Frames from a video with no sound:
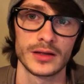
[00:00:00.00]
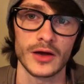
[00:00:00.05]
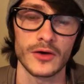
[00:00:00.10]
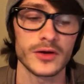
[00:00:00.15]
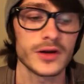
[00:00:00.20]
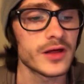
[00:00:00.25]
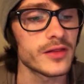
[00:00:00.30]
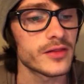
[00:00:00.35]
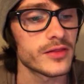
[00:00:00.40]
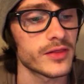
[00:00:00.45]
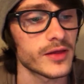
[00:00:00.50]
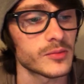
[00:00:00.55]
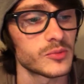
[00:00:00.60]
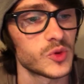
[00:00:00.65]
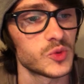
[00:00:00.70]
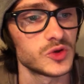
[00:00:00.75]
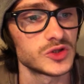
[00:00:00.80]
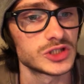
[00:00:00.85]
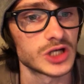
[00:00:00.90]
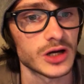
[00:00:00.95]
Now, another thing
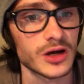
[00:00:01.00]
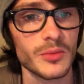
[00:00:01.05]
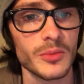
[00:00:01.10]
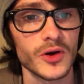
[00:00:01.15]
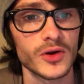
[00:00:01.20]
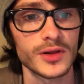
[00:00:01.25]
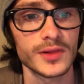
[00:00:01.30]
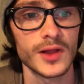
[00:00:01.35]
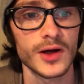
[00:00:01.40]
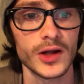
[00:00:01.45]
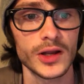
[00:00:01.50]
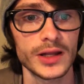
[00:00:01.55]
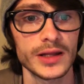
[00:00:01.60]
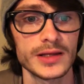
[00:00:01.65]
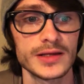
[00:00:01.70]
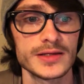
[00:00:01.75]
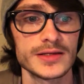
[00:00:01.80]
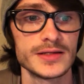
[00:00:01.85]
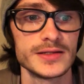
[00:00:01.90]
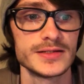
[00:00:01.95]
people talk about a lot
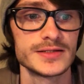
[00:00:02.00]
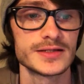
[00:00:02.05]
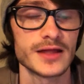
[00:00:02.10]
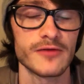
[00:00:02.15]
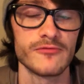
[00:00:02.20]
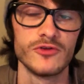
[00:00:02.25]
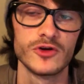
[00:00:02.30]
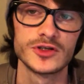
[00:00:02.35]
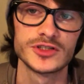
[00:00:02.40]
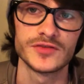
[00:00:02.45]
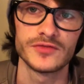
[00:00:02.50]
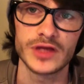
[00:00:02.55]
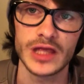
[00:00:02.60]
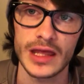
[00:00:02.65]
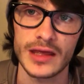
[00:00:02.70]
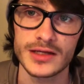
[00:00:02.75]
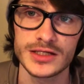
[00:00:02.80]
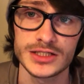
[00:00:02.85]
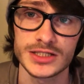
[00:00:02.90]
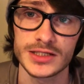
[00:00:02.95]
is
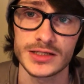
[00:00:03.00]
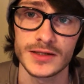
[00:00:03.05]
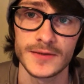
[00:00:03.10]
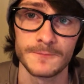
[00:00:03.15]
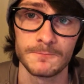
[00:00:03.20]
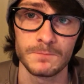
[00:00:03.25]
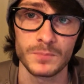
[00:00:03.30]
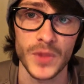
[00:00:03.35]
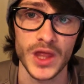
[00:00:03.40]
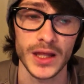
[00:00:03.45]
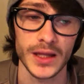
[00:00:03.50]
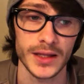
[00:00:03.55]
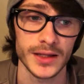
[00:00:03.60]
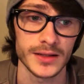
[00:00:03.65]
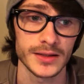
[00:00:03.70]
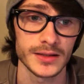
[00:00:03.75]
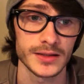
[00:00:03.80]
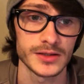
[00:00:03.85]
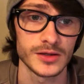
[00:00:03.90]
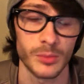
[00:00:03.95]
diversification.
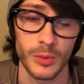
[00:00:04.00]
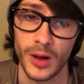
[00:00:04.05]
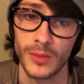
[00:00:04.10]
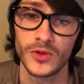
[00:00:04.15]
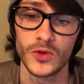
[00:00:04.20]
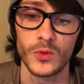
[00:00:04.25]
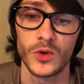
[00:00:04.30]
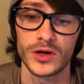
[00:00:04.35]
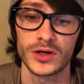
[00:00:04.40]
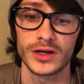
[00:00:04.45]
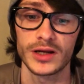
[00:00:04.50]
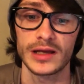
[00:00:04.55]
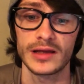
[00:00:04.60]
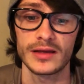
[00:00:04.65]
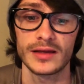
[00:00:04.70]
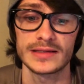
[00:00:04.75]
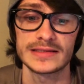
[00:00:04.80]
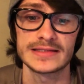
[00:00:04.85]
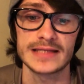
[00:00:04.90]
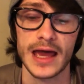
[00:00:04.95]
And you're probably wondering
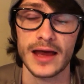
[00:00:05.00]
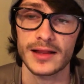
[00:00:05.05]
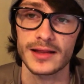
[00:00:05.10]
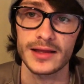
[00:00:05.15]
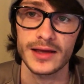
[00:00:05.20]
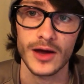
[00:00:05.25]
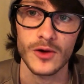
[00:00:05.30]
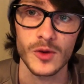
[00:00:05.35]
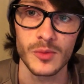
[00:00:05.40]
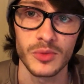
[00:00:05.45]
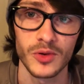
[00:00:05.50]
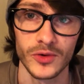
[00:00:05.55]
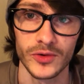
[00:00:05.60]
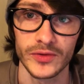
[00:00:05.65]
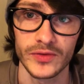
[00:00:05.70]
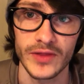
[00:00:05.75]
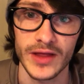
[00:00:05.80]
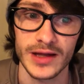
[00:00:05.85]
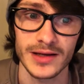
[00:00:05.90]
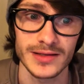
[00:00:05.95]
exactly how
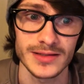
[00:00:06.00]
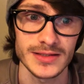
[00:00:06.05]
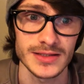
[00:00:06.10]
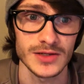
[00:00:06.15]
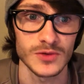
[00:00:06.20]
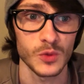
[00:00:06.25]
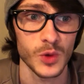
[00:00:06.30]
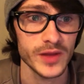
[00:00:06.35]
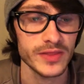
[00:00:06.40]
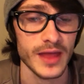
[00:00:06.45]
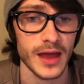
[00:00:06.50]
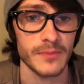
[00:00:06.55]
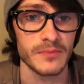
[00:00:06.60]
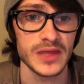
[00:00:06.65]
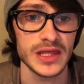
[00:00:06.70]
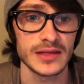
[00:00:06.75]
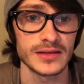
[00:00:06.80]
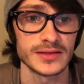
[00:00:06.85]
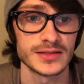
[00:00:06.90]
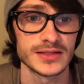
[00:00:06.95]
important that is and what that
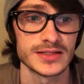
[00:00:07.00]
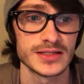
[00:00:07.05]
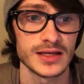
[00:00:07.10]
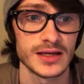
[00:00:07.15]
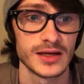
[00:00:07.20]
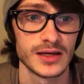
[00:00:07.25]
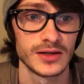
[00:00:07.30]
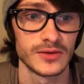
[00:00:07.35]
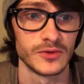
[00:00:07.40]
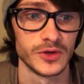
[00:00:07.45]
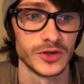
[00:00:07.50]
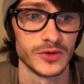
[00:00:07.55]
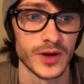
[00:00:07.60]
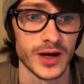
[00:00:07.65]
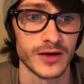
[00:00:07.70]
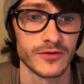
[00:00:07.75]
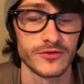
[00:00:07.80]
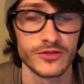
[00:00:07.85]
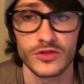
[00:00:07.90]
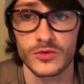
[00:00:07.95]
means when you
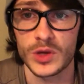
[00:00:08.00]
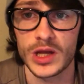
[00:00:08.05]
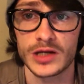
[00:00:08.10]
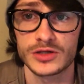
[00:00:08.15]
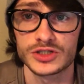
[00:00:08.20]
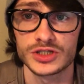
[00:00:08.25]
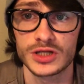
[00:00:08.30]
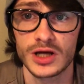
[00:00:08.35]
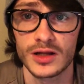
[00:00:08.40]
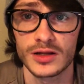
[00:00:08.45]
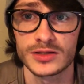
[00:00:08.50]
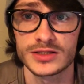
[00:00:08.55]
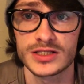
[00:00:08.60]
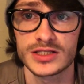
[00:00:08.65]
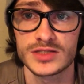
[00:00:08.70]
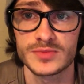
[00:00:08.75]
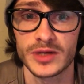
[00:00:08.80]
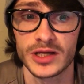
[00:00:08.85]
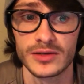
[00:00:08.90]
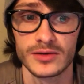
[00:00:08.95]
have $300 to
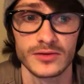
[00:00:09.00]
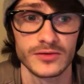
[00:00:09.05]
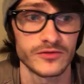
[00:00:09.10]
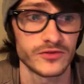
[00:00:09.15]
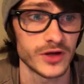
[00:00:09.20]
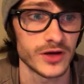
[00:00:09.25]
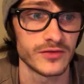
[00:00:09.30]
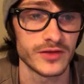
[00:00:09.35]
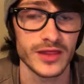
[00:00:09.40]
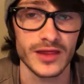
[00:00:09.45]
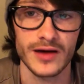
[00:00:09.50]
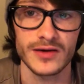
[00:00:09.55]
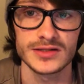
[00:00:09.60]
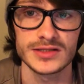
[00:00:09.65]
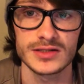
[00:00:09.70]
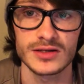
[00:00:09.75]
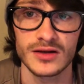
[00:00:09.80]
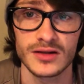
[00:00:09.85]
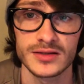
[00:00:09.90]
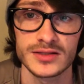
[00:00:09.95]
spend. If you have
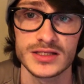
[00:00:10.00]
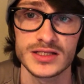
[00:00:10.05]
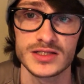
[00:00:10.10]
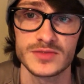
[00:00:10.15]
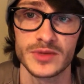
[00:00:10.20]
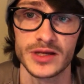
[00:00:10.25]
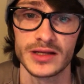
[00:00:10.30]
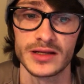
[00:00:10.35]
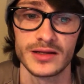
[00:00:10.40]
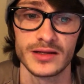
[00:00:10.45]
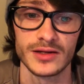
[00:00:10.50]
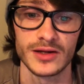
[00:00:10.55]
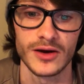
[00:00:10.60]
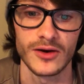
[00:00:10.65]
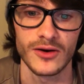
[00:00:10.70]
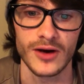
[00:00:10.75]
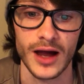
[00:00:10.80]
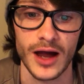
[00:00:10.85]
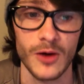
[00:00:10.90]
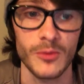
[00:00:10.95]
$1,000 to spend,
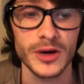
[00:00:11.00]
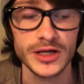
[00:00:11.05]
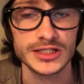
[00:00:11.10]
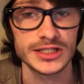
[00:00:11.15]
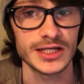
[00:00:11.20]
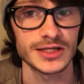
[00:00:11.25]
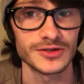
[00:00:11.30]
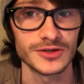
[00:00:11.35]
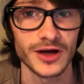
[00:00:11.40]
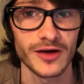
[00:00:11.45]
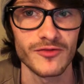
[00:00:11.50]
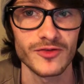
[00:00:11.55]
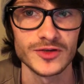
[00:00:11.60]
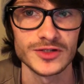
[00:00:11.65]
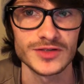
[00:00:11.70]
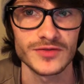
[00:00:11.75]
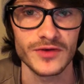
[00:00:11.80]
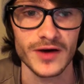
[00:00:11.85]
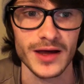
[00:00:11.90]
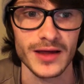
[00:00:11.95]
how much can you
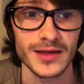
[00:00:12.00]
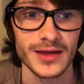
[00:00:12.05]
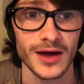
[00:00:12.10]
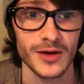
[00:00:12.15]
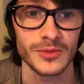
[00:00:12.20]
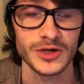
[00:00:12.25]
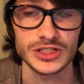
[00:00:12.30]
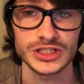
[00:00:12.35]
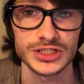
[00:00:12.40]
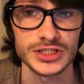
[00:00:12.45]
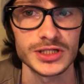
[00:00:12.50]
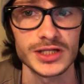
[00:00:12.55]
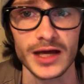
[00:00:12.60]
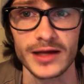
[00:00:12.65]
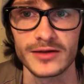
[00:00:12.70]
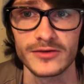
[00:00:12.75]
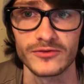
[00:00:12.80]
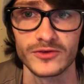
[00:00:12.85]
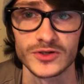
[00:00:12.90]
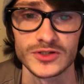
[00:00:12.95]
diversify? How much should I
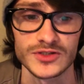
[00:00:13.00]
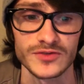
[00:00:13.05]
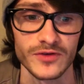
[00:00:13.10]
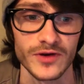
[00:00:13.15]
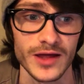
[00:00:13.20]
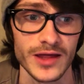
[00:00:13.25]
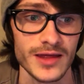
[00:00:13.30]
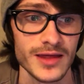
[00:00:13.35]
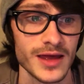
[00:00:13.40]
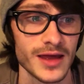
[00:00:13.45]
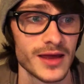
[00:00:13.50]
diversify?